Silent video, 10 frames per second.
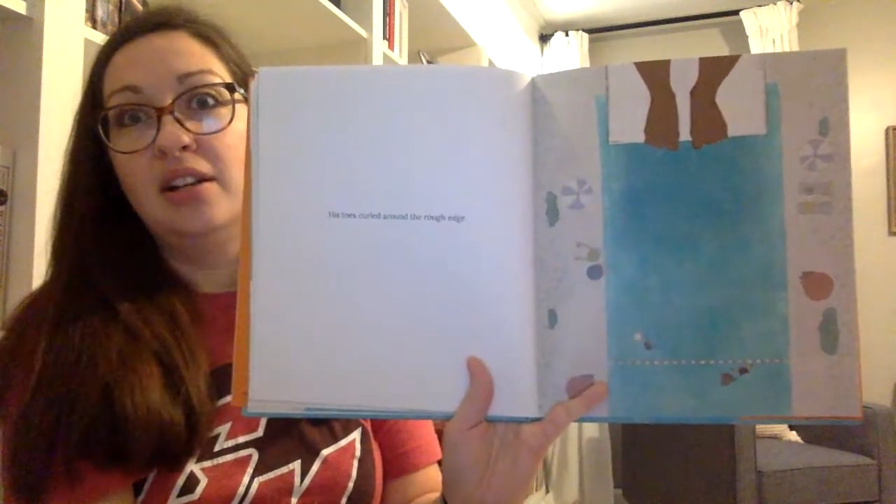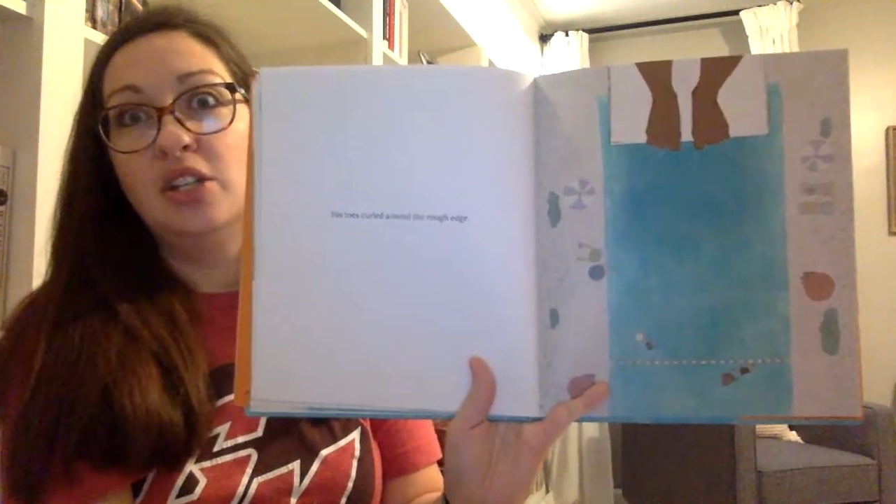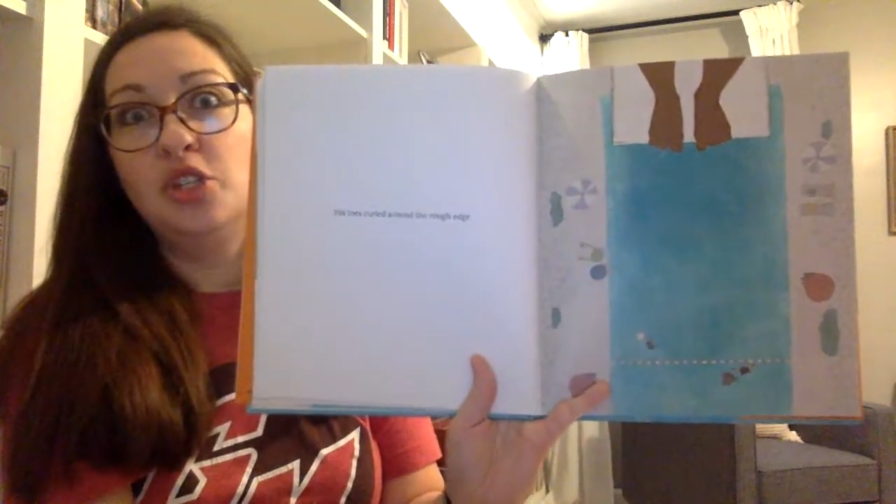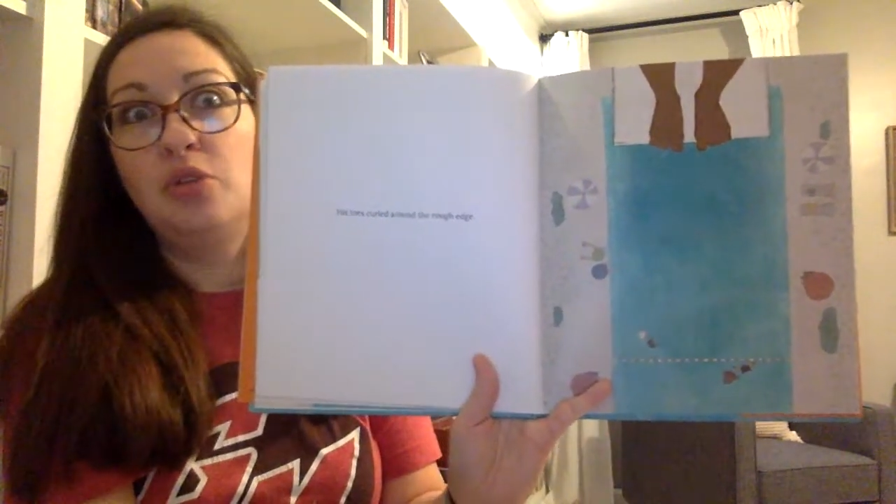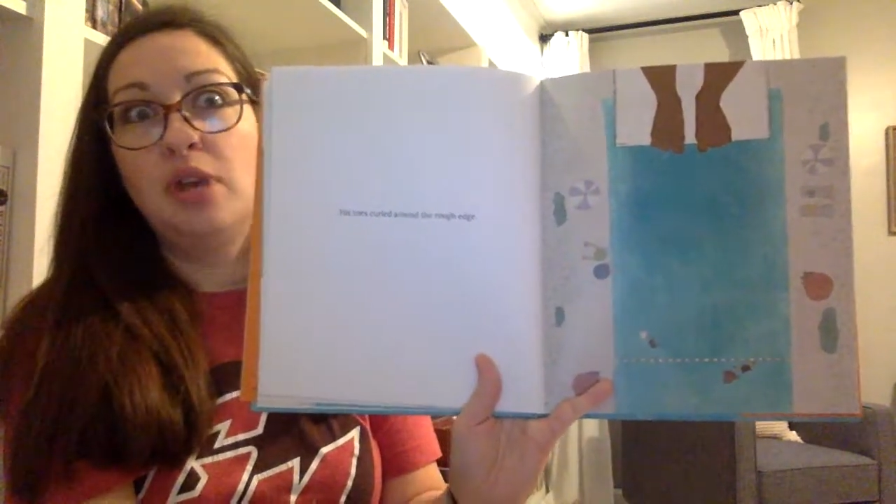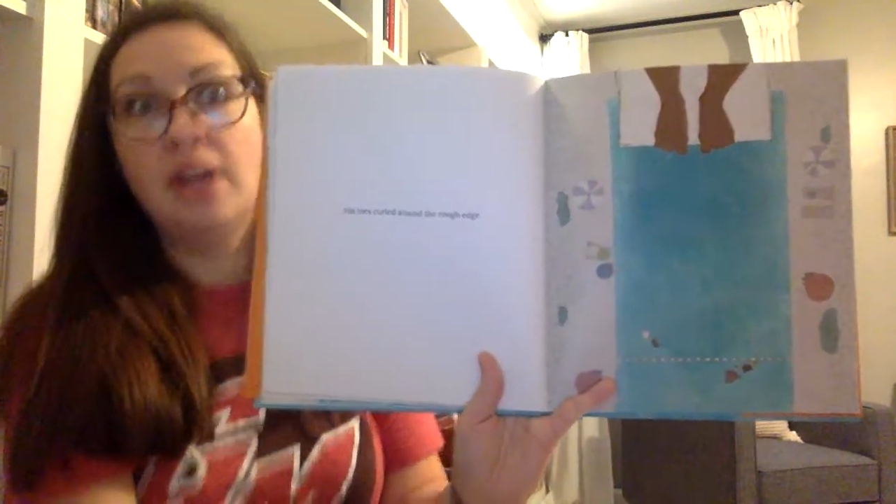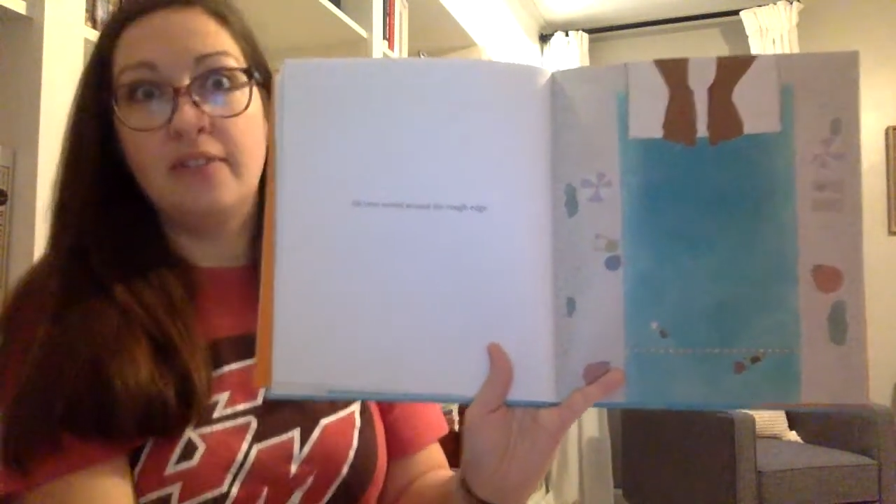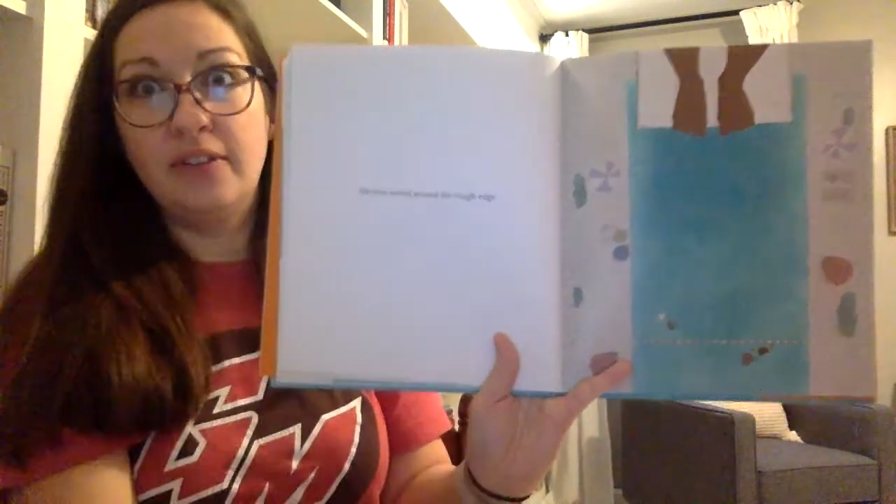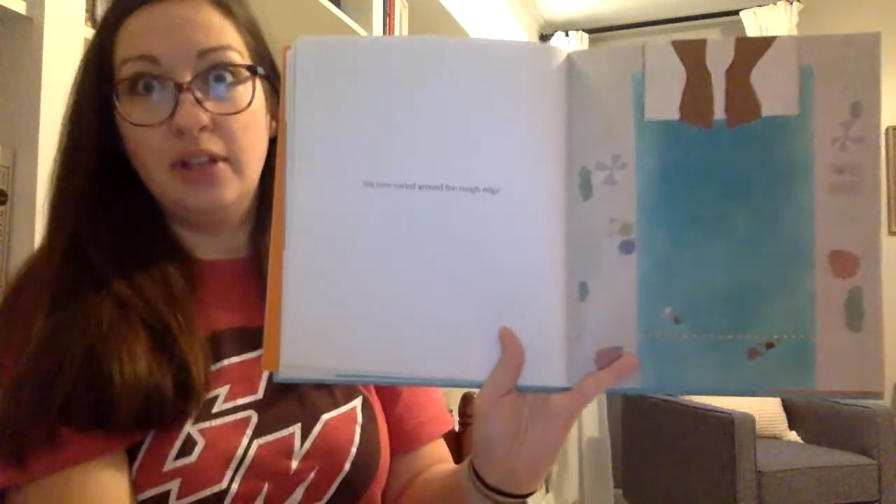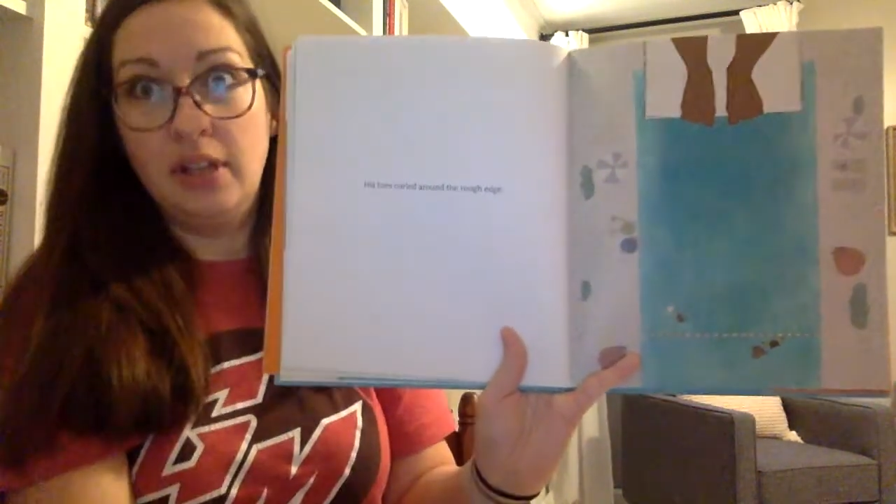because you kind of
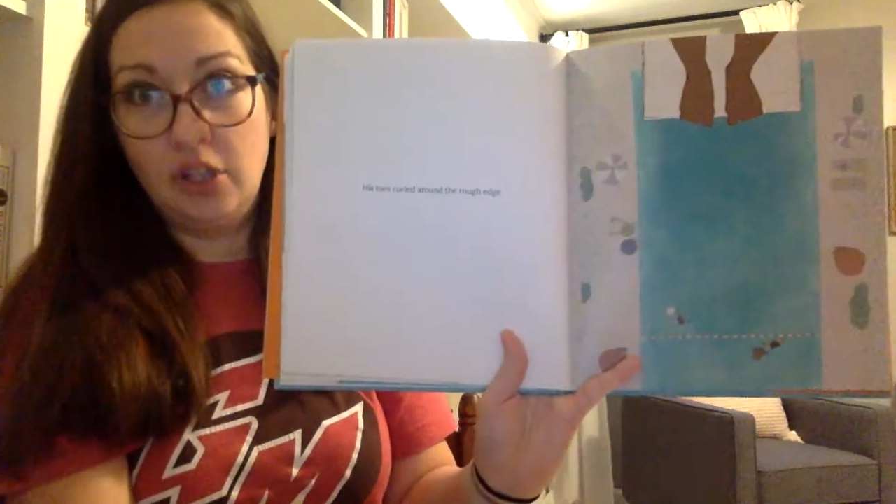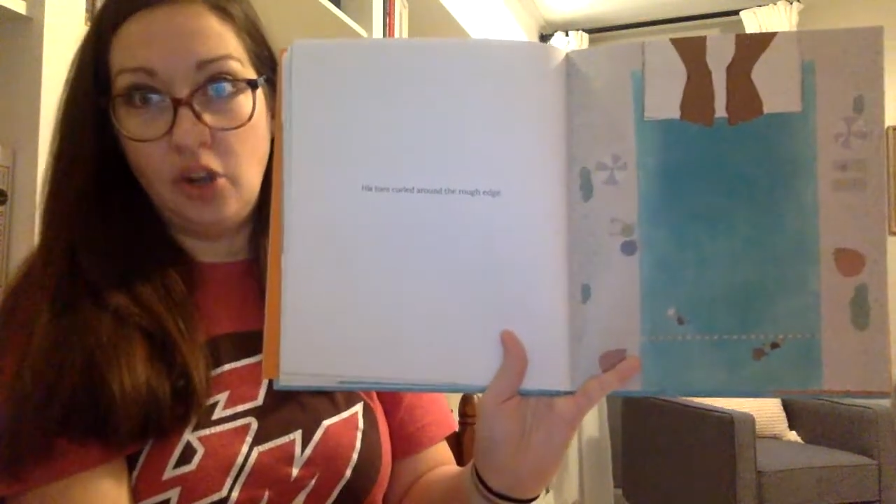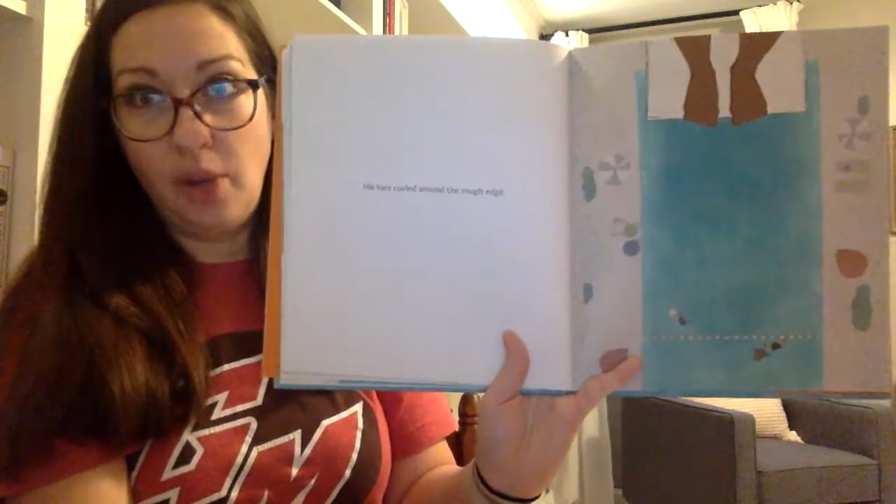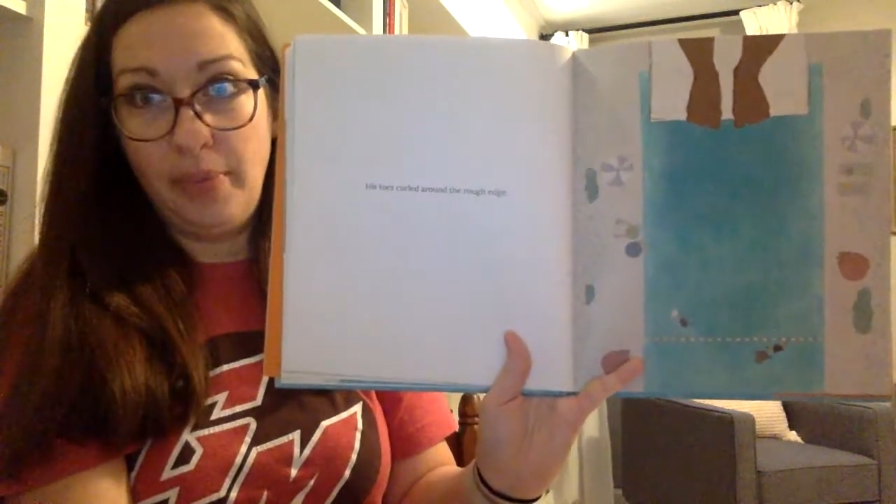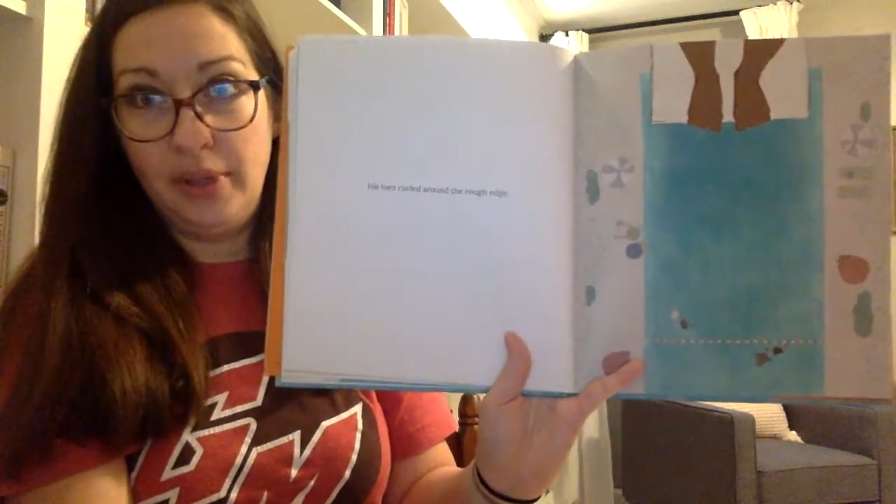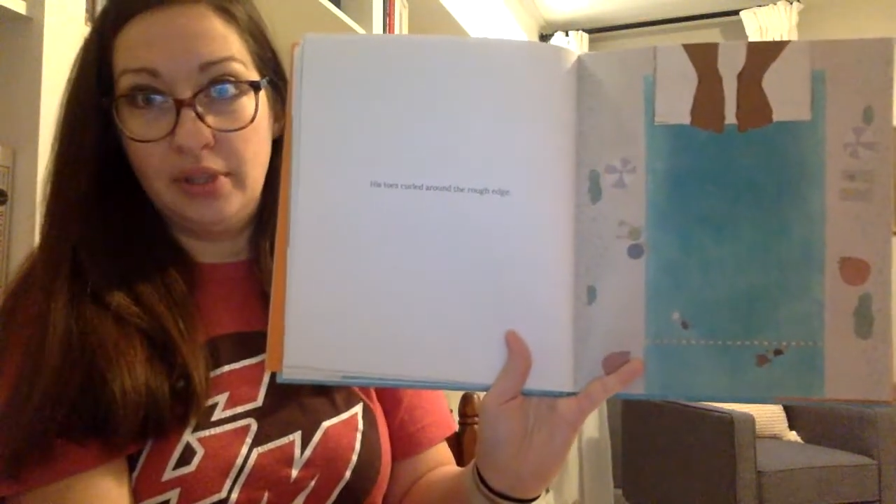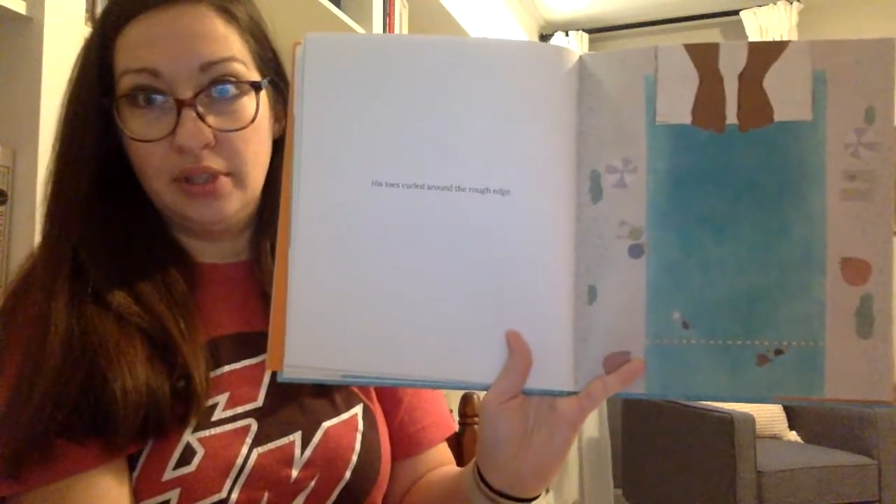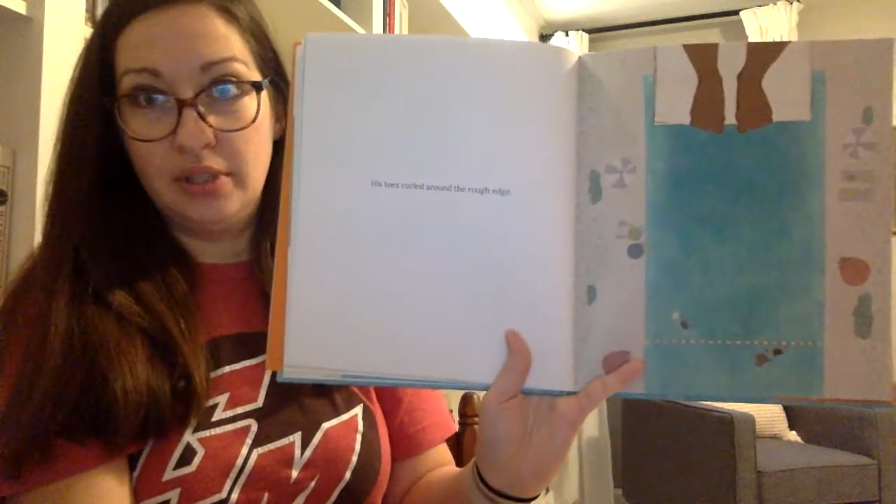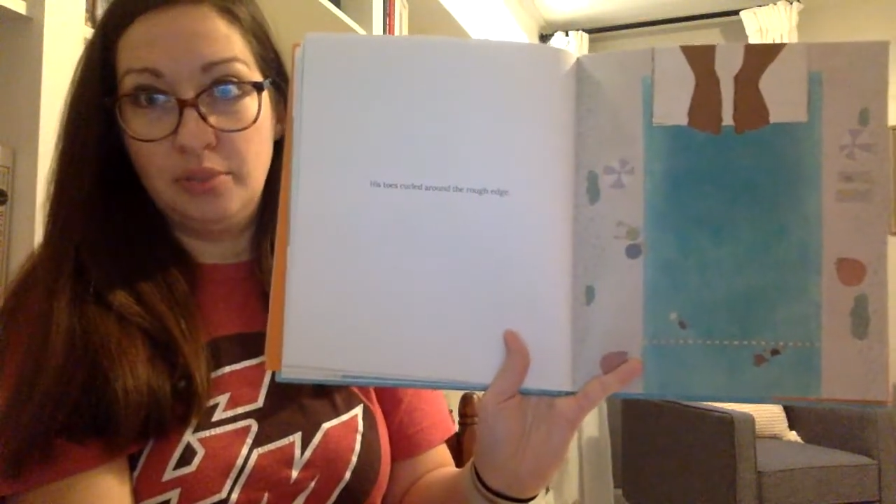feel like you're up there on the